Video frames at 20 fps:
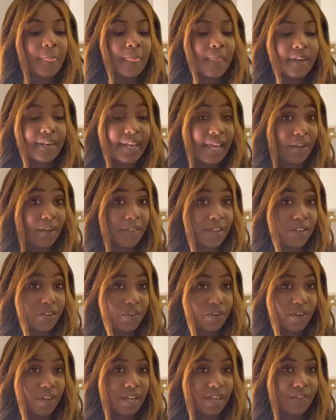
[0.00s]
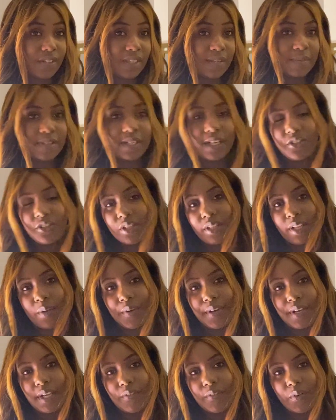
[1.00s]
now that you're not giving them attention, they
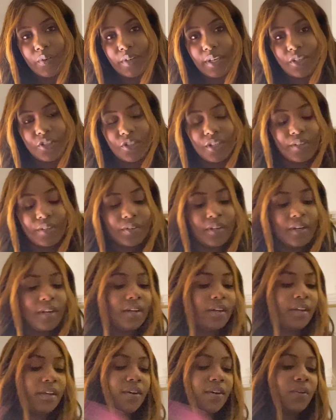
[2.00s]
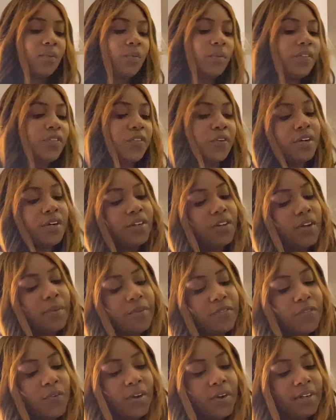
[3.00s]
want to give you attention. We've heard it all
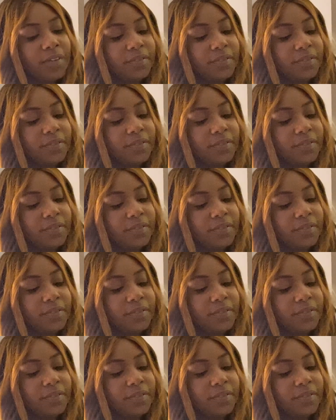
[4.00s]
before.